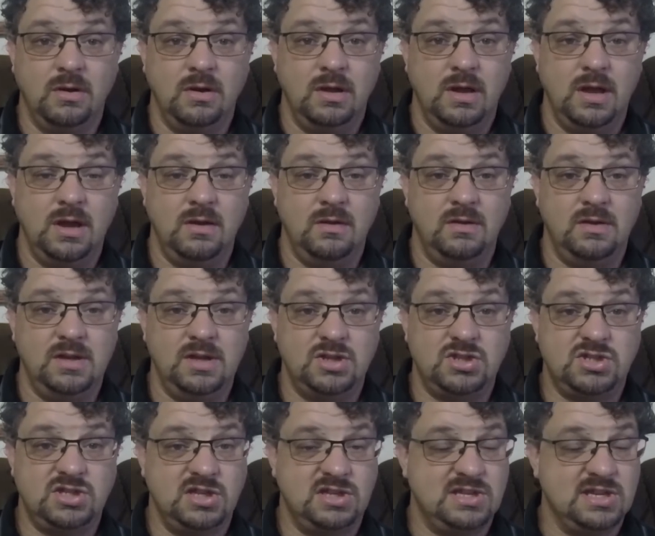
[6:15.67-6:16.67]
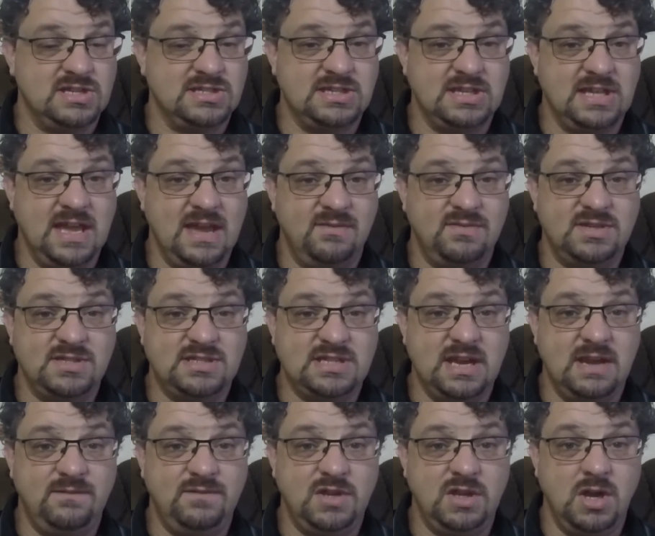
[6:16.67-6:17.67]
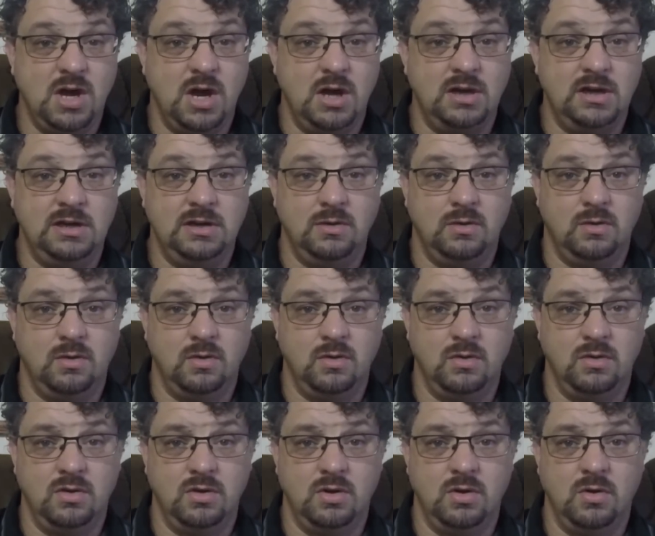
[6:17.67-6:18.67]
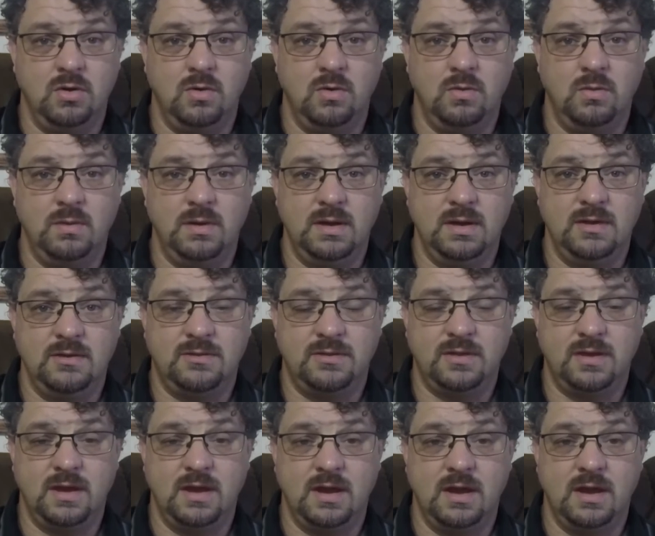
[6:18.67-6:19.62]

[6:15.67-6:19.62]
Heritage that doesn't have the safety on it, or go with